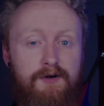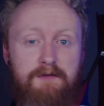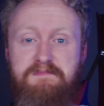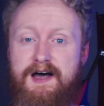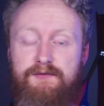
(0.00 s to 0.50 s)

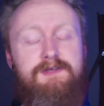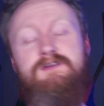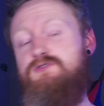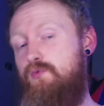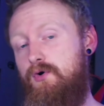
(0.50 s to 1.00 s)
amount that
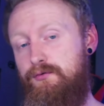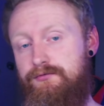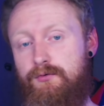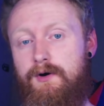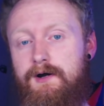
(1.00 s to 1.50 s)
is rolled
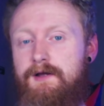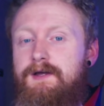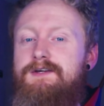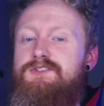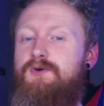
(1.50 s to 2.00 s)
for.
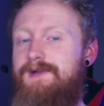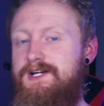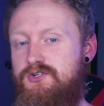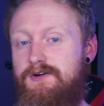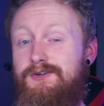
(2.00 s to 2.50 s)
So make
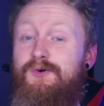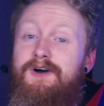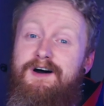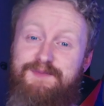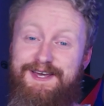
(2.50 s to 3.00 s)
sure you
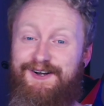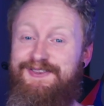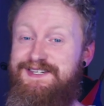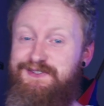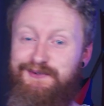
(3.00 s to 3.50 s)
comment on
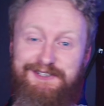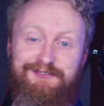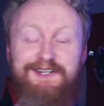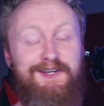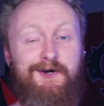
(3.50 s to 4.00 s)
this week's
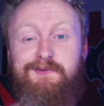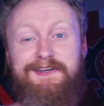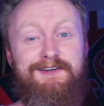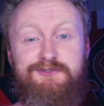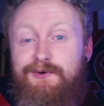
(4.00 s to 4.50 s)
video
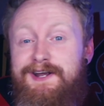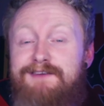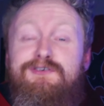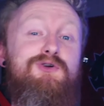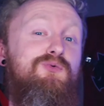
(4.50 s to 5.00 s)
because
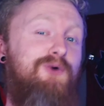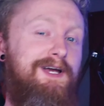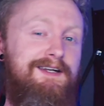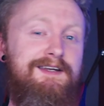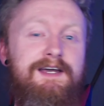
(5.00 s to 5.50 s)
whatever you
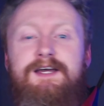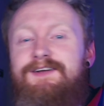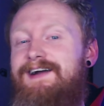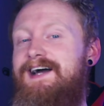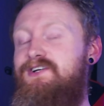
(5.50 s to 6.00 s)
win,
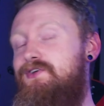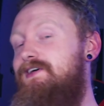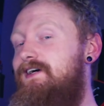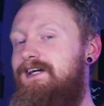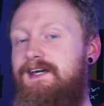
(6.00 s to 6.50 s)
you're actually
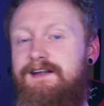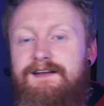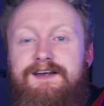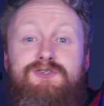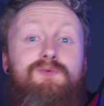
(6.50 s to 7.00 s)
going to get an
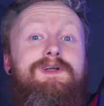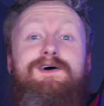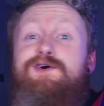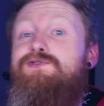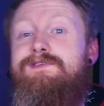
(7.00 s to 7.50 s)
extra
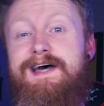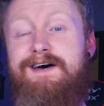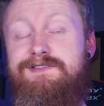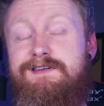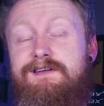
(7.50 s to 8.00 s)

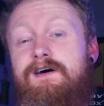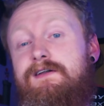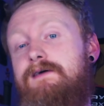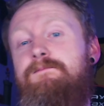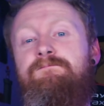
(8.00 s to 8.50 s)
100,000 on
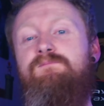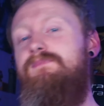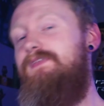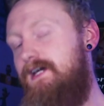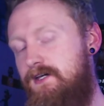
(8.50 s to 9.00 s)
it.
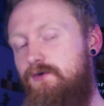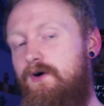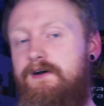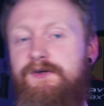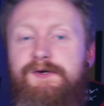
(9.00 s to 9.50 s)
Thank you,
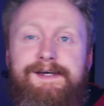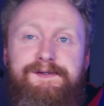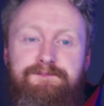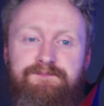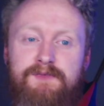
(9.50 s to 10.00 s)
Are You
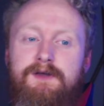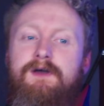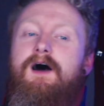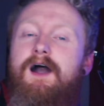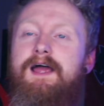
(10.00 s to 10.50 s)
Kiddin'?
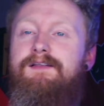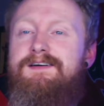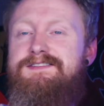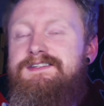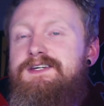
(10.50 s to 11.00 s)
All right,
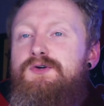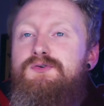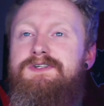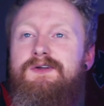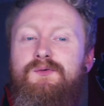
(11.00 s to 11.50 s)
let's see
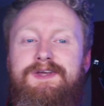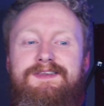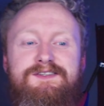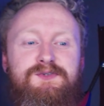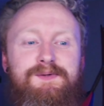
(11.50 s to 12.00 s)
who's going to win
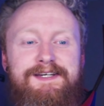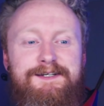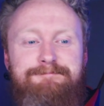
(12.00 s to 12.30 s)
this week.